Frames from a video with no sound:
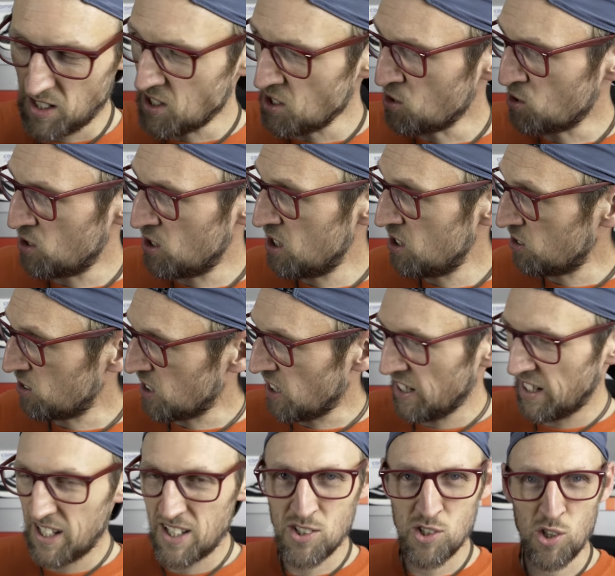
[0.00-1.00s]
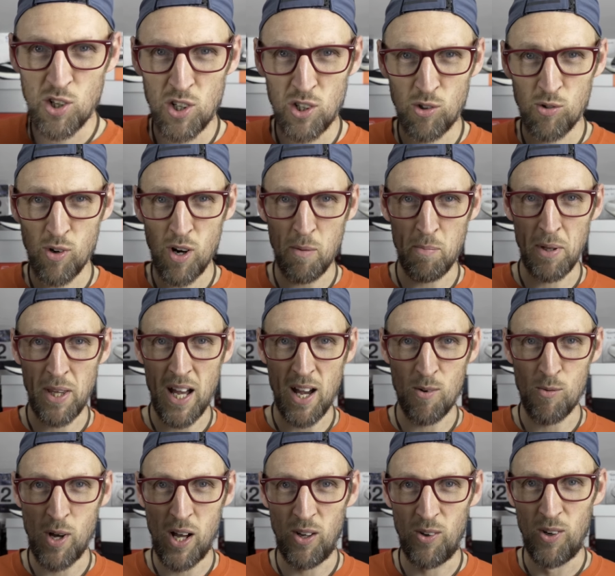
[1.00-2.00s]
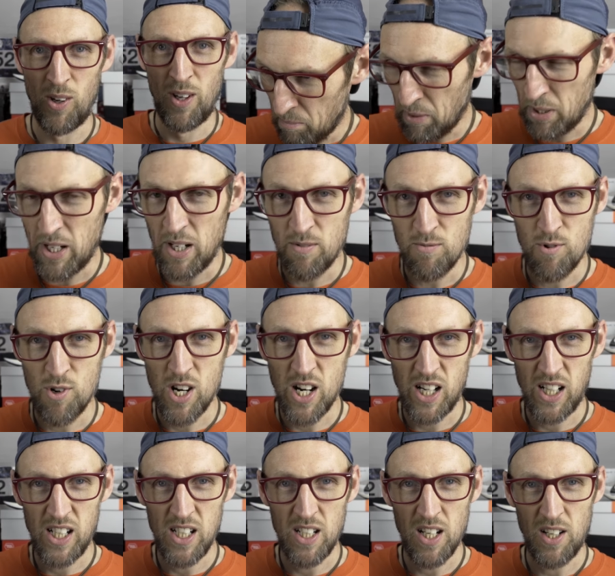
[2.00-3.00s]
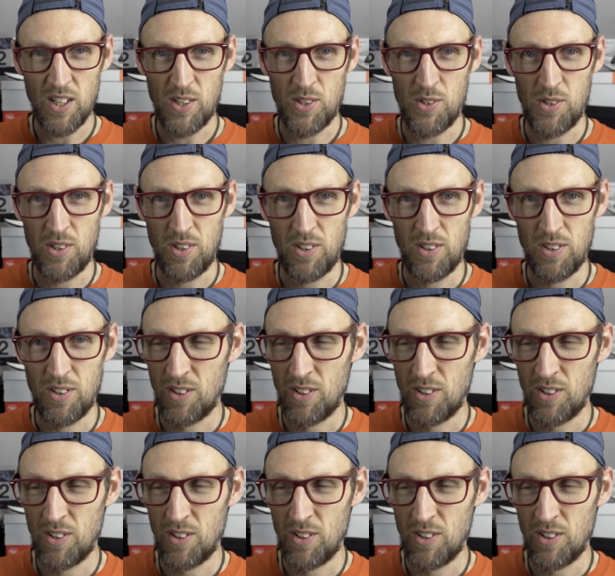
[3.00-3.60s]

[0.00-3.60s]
It doesn't look like it's going to grip that well, but it really does.